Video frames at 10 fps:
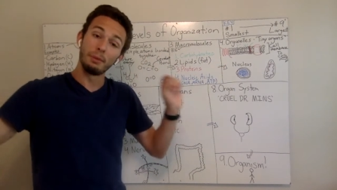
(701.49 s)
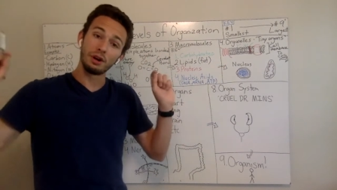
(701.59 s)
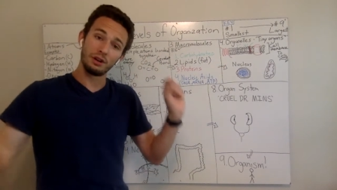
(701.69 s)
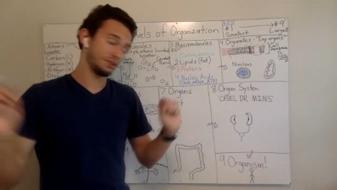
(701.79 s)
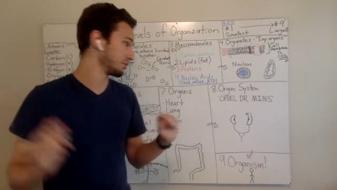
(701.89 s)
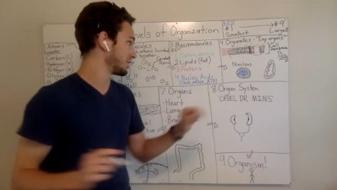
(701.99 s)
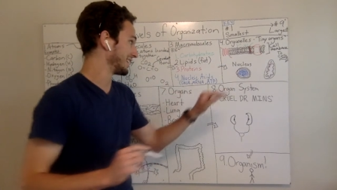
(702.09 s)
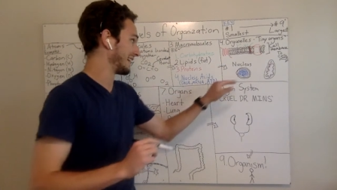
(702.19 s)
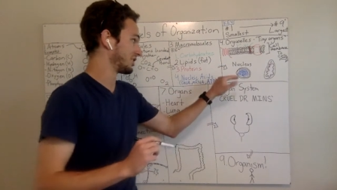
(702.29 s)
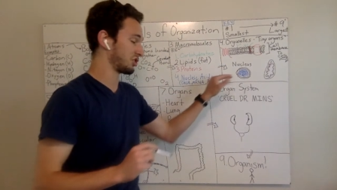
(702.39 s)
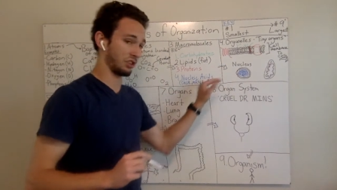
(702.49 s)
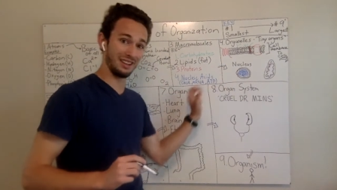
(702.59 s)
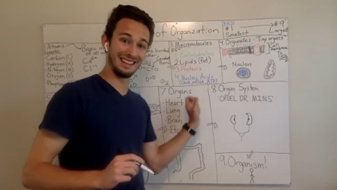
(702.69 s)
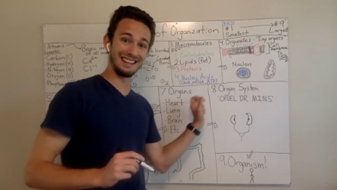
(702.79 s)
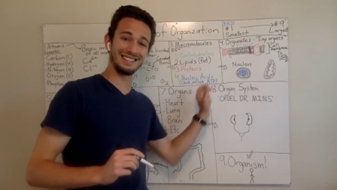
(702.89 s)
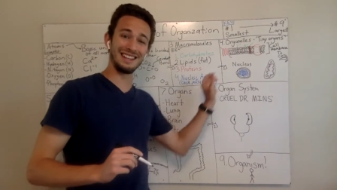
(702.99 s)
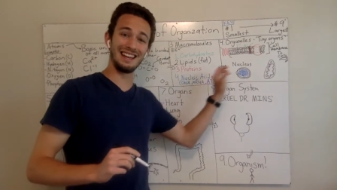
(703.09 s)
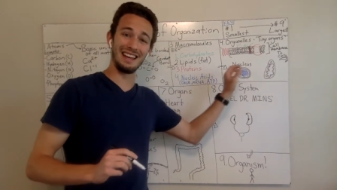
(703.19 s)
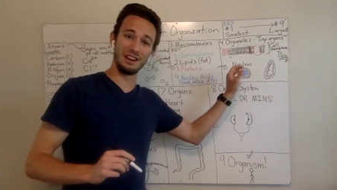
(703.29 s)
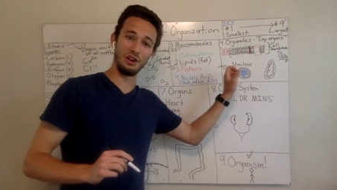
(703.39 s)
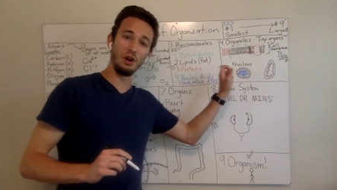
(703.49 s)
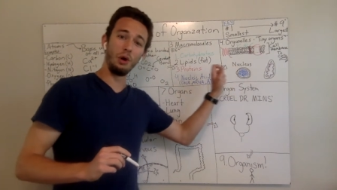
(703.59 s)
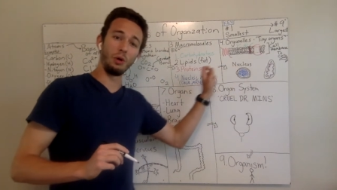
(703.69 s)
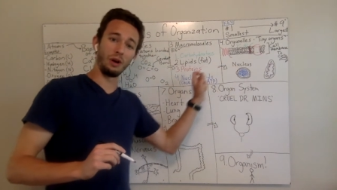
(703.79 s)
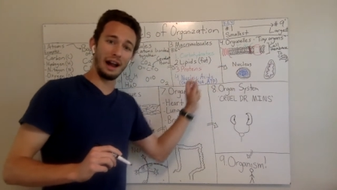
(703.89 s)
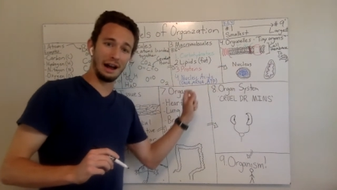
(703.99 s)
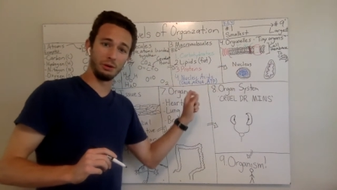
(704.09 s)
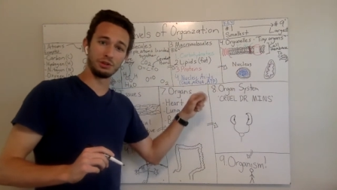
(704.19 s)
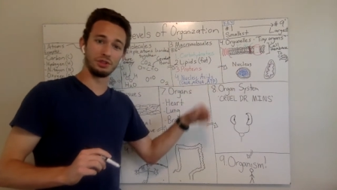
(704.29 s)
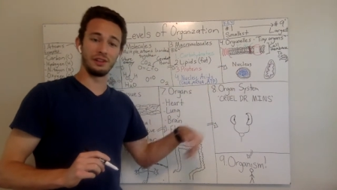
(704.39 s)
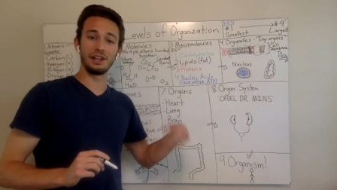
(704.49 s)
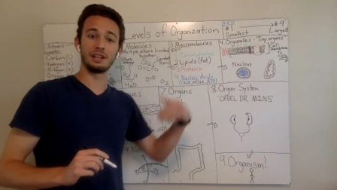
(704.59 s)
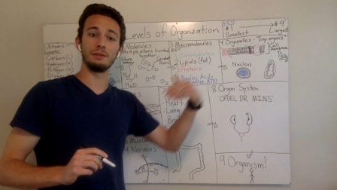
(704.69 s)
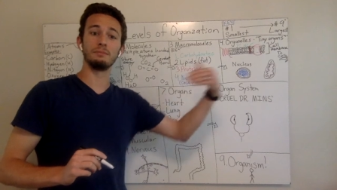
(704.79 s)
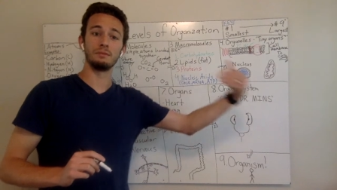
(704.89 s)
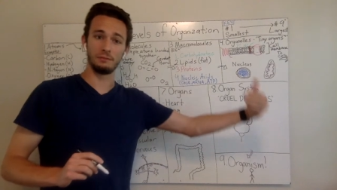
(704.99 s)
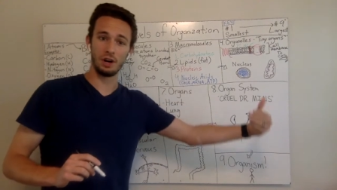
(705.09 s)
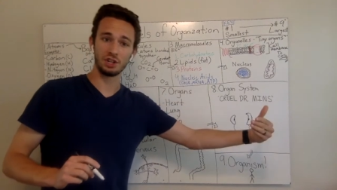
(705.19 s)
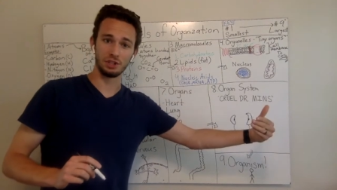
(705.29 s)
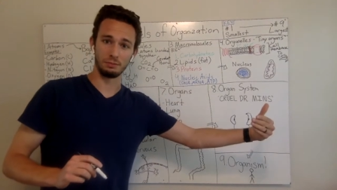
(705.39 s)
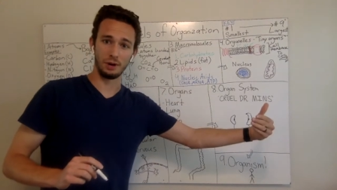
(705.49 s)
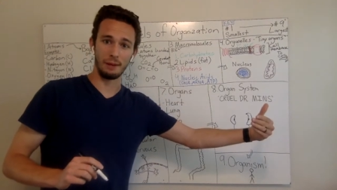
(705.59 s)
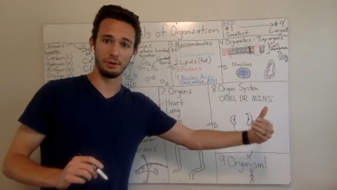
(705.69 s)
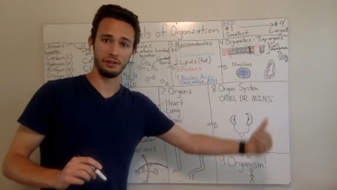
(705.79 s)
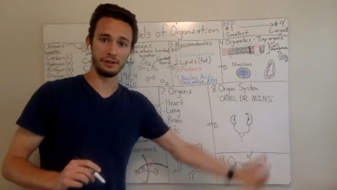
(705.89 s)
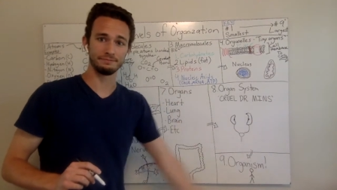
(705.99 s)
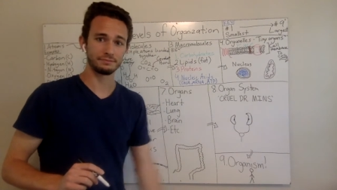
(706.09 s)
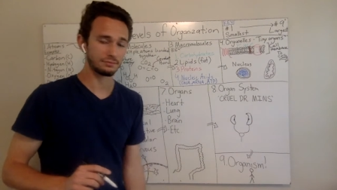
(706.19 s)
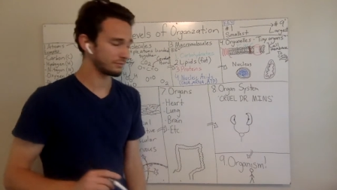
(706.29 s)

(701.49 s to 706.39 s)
but also to let certain things in or out so that it can function properly.